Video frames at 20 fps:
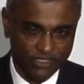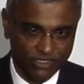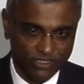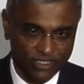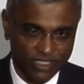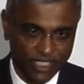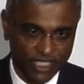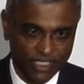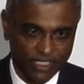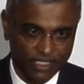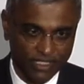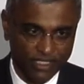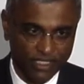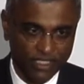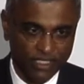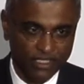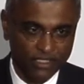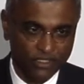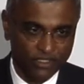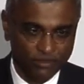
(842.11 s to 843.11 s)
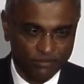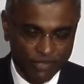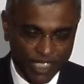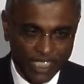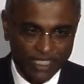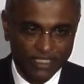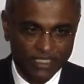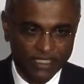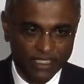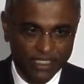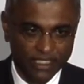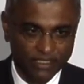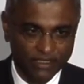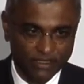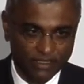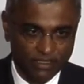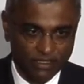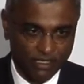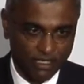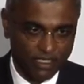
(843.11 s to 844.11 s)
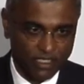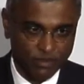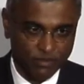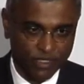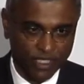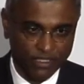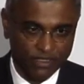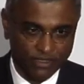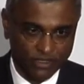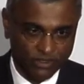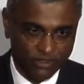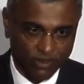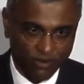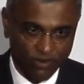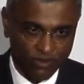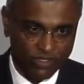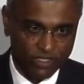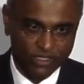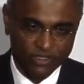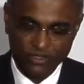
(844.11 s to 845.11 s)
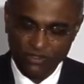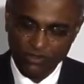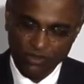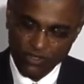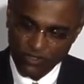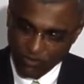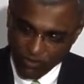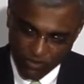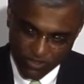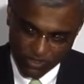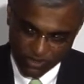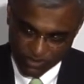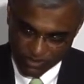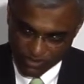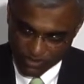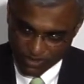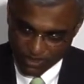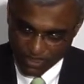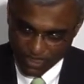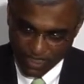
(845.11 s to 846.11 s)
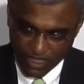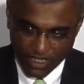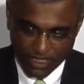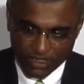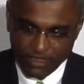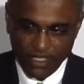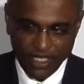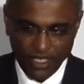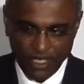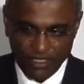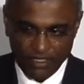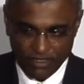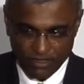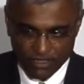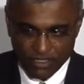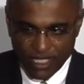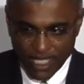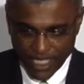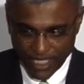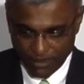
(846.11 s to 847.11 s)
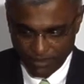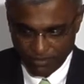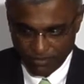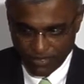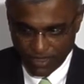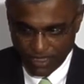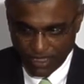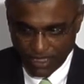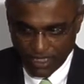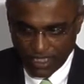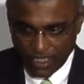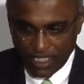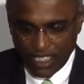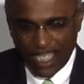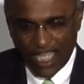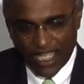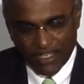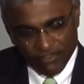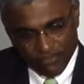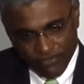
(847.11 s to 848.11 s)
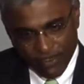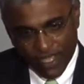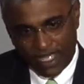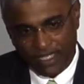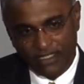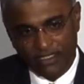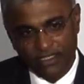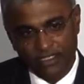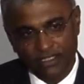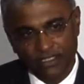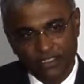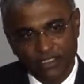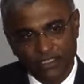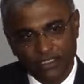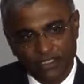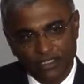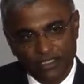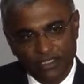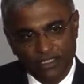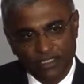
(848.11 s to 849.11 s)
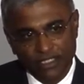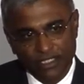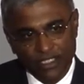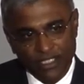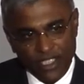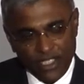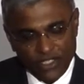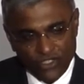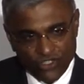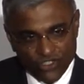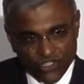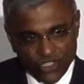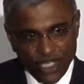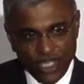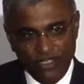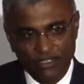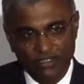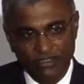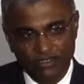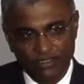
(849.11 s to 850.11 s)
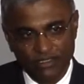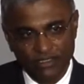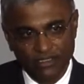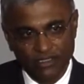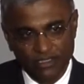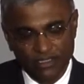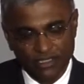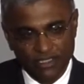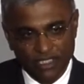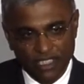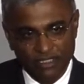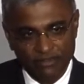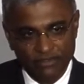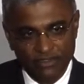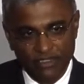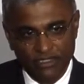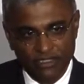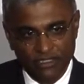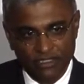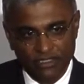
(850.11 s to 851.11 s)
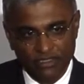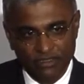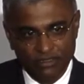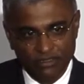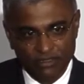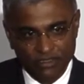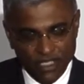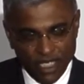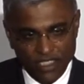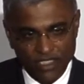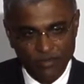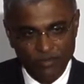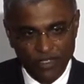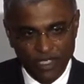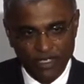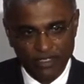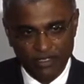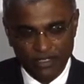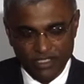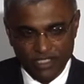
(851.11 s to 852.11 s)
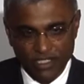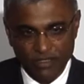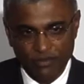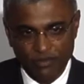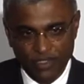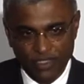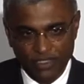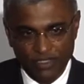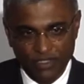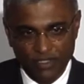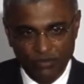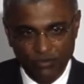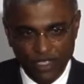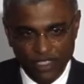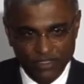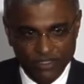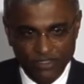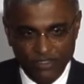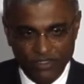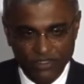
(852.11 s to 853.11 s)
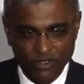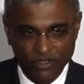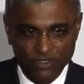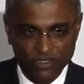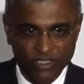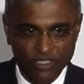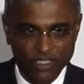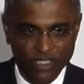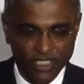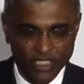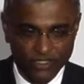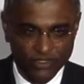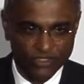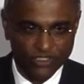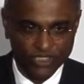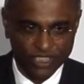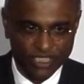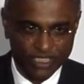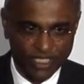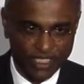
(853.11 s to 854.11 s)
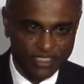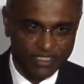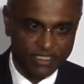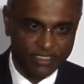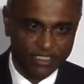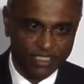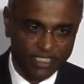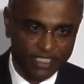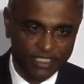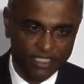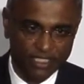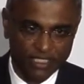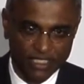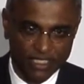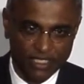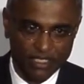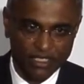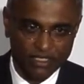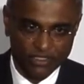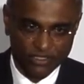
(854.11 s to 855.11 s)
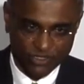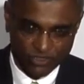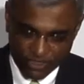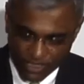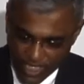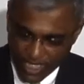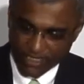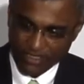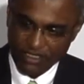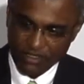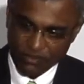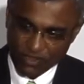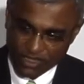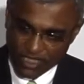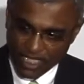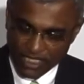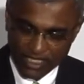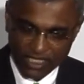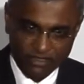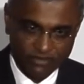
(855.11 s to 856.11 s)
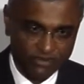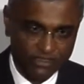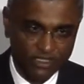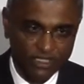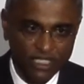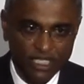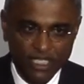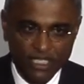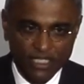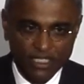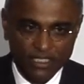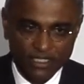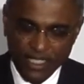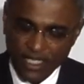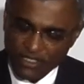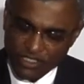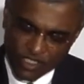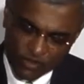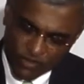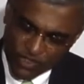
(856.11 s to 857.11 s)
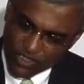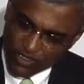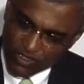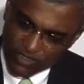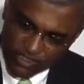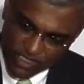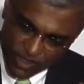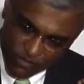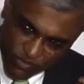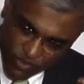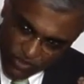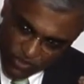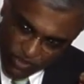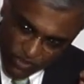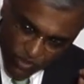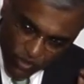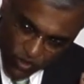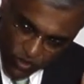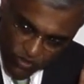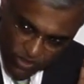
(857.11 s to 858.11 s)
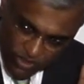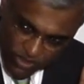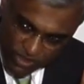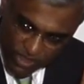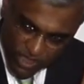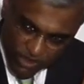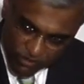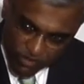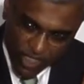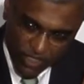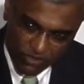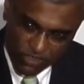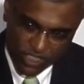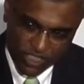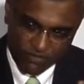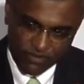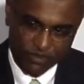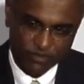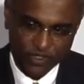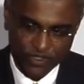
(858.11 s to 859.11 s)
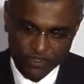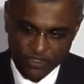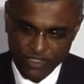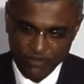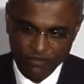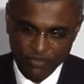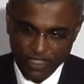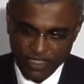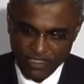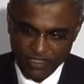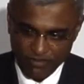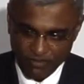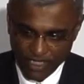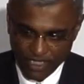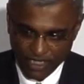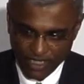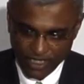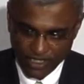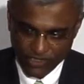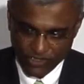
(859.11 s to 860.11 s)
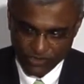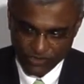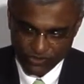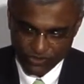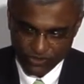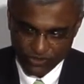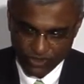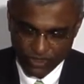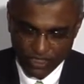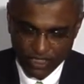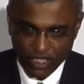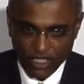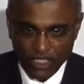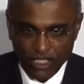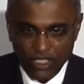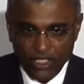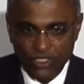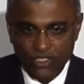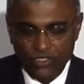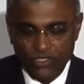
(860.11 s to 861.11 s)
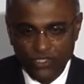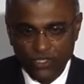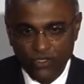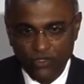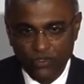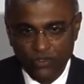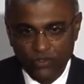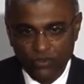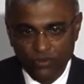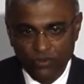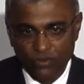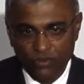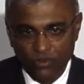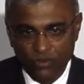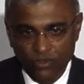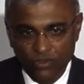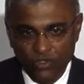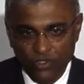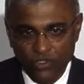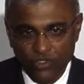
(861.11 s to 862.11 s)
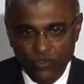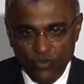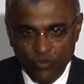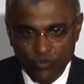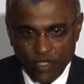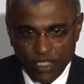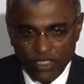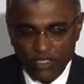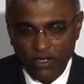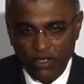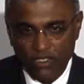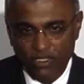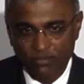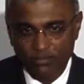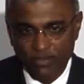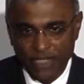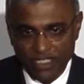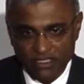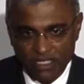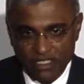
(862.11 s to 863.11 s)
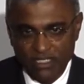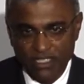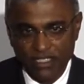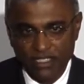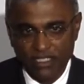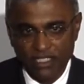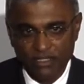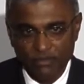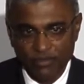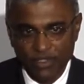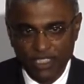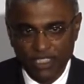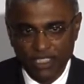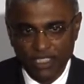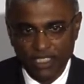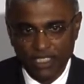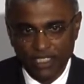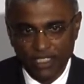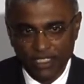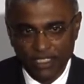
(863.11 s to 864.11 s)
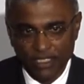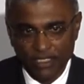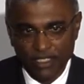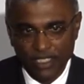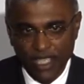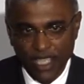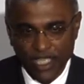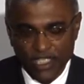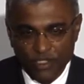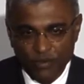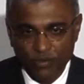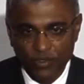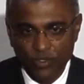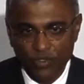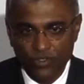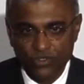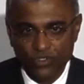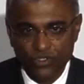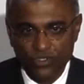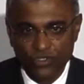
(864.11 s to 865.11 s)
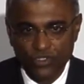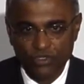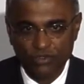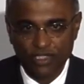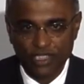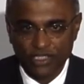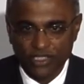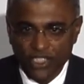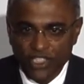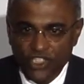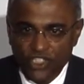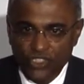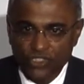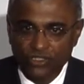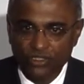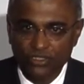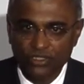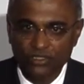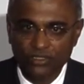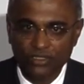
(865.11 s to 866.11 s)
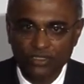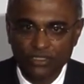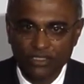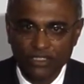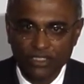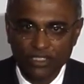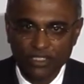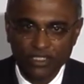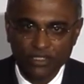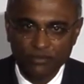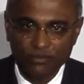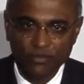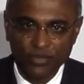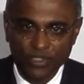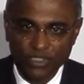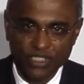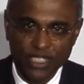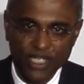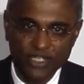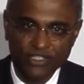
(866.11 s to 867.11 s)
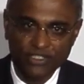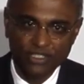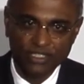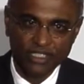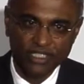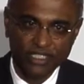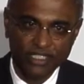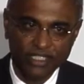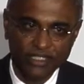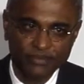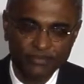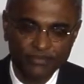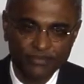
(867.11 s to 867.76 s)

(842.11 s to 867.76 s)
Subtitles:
to take to maintain the transplanted organ or organs, they are the same. In fact, in general, the liver transplant recipient, whether or not he or she gets a kidney together with that liver, tends to be on somewhat lower amounts of immunosuppressive medications. So you will not necessarily be exposed to additional potentially